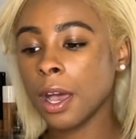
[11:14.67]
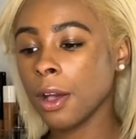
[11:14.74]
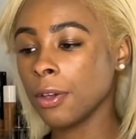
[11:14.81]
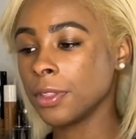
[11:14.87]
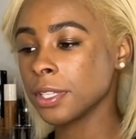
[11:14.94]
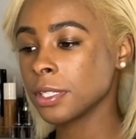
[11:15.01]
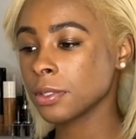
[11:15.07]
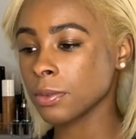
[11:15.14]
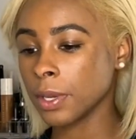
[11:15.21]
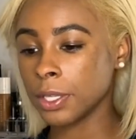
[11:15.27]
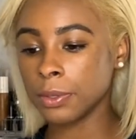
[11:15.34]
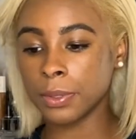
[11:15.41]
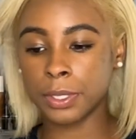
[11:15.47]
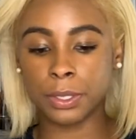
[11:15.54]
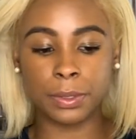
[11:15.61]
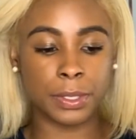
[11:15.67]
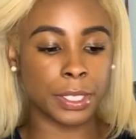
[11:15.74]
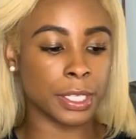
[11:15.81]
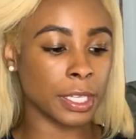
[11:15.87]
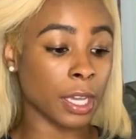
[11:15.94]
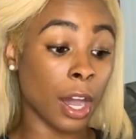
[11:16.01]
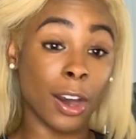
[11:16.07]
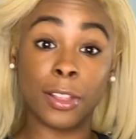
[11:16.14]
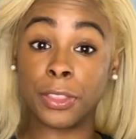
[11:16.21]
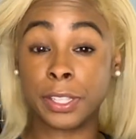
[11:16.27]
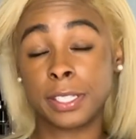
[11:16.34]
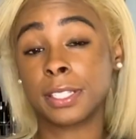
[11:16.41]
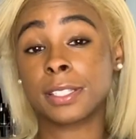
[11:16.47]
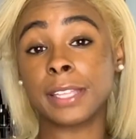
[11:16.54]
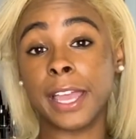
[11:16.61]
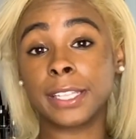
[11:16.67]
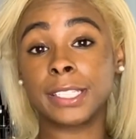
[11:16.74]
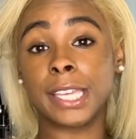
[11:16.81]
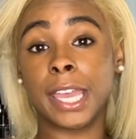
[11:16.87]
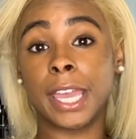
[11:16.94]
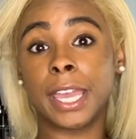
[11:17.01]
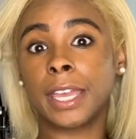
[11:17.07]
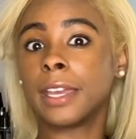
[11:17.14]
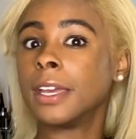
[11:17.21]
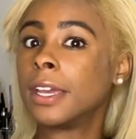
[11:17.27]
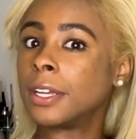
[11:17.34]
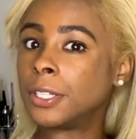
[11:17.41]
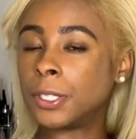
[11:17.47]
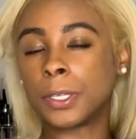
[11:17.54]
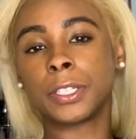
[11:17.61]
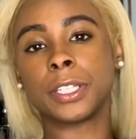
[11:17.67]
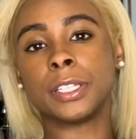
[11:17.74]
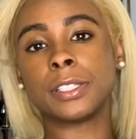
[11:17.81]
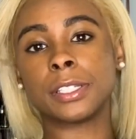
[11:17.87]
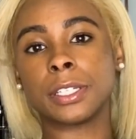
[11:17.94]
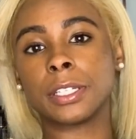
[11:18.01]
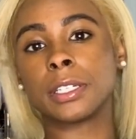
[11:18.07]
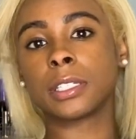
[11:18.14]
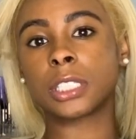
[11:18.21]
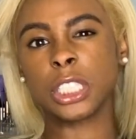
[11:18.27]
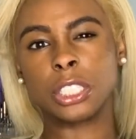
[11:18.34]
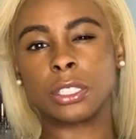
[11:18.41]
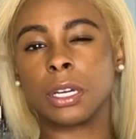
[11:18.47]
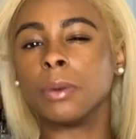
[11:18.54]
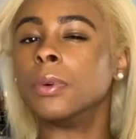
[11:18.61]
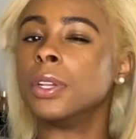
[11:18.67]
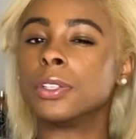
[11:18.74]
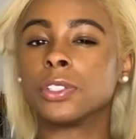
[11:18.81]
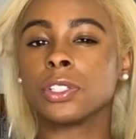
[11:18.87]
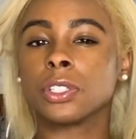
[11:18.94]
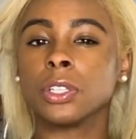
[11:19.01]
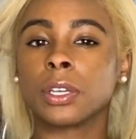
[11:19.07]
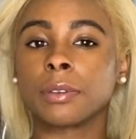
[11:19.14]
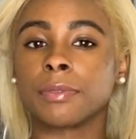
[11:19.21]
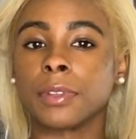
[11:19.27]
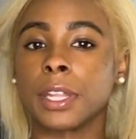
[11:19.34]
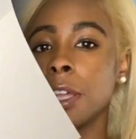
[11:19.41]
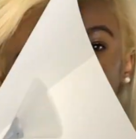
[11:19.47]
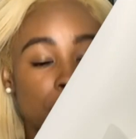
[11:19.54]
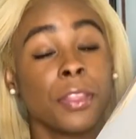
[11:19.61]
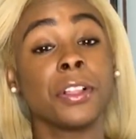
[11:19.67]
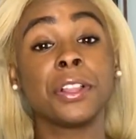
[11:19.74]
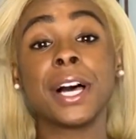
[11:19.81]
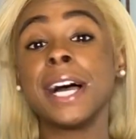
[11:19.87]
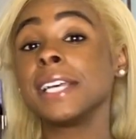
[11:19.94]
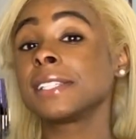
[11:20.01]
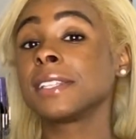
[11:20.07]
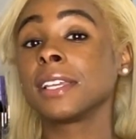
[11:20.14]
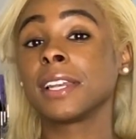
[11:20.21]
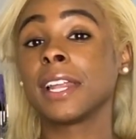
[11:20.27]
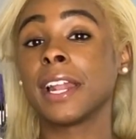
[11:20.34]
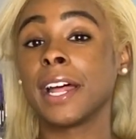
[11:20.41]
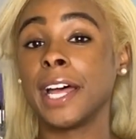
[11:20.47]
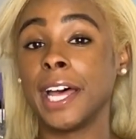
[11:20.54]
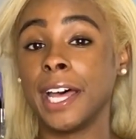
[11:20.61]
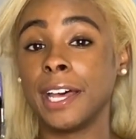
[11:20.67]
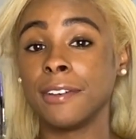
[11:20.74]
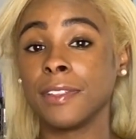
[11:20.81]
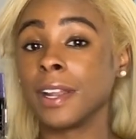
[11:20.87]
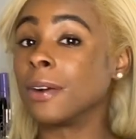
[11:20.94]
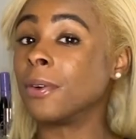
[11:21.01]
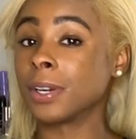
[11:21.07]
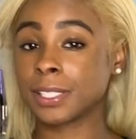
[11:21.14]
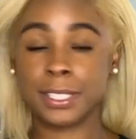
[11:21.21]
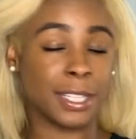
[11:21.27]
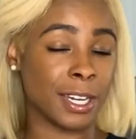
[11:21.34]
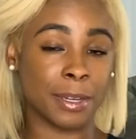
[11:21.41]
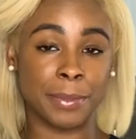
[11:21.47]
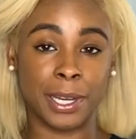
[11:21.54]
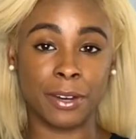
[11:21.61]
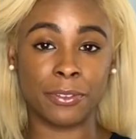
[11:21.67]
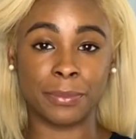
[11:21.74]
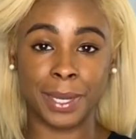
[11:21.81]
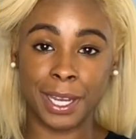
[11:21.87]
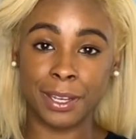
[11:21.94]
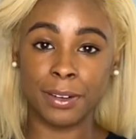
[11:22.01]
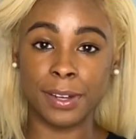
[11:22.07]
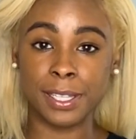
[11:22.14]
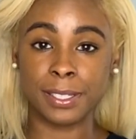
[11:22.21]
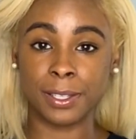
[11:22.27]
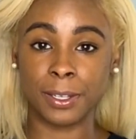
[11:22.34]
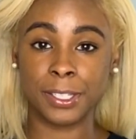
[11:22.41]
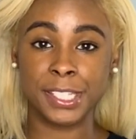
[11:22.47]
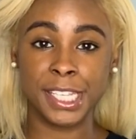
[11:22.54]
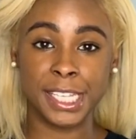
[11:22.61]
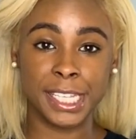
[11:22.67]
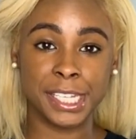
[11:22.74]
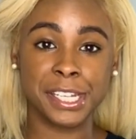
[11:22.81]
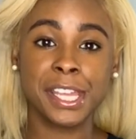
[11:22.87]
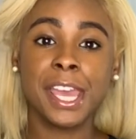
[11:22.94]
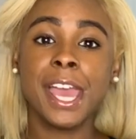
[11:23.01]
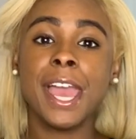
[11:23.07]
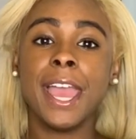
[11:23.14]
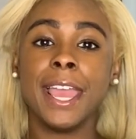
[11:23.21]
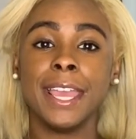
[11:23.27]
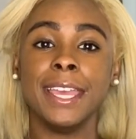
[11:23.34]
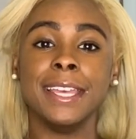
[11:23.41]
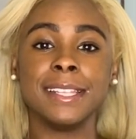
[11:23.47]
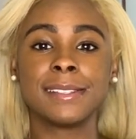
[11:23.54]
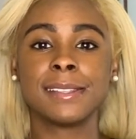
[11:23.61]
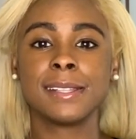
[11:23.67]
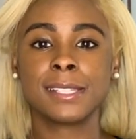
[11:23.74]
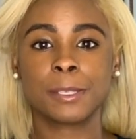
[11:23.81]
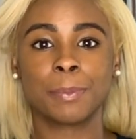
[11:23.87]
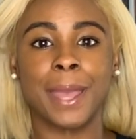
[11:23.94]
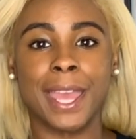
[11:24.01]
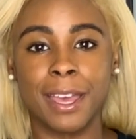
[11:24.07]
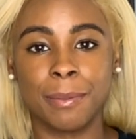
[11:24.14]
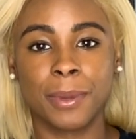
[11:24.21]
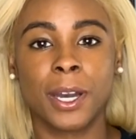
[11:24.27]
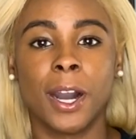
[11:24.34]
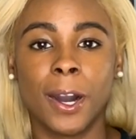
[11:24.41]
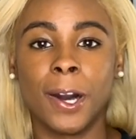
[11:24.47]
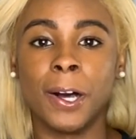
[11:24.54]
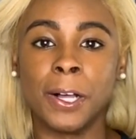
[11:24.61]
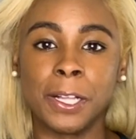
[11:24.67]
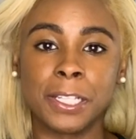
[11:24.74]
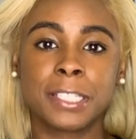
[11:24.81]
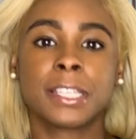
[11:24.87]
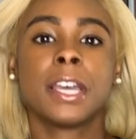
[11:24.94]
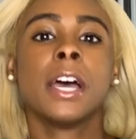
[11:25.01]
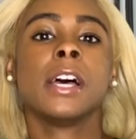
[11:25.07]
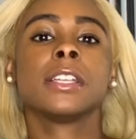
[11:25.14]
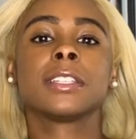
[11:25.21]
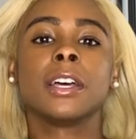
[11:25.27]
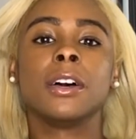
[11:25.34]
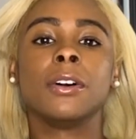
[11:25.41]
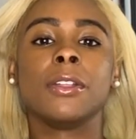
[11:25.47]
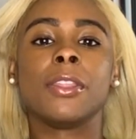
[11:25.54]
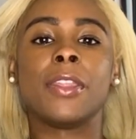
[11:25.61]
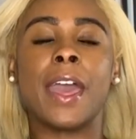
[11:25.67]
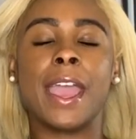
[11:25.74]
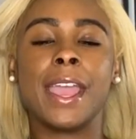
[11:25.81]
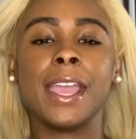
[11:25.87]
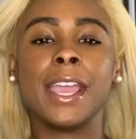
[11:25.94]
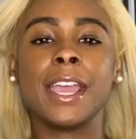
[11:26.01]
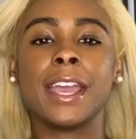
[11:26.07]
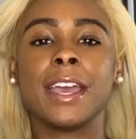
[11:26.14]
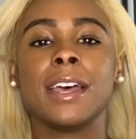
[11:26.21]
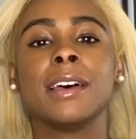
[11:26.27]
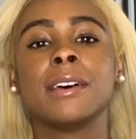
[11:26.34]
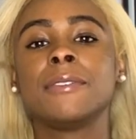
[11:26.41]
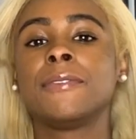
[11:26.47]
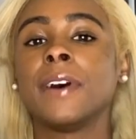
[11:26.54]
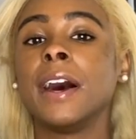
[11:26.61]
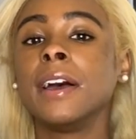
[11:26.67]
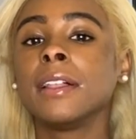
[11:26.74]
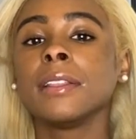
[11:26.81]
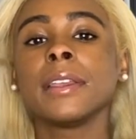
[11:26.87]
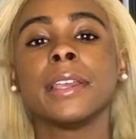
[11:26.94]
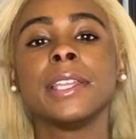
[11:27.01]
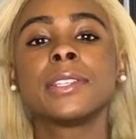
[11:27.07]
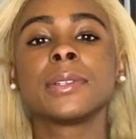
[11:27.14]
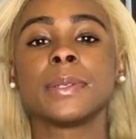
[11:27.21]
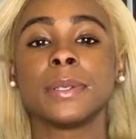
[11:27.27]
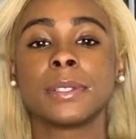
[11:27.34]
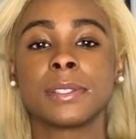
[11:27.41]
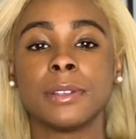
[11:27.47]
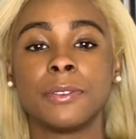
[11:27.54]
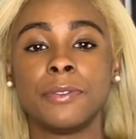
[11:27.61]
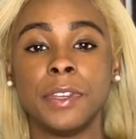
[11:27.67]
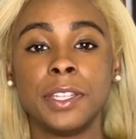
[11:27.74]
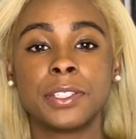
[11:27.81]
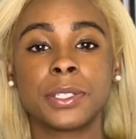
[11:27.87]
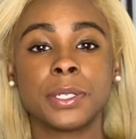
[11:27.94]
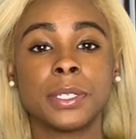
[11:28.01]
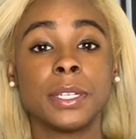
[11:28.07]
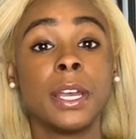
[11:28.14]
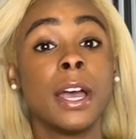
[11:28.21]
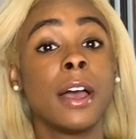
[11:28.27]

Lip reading: oh, this is what you were doing on this exact day during these years, you know, when you're just looking for that. The last thing that I have that I want to talk about from iOS 13 is spam calls. So they have finally introduced a feature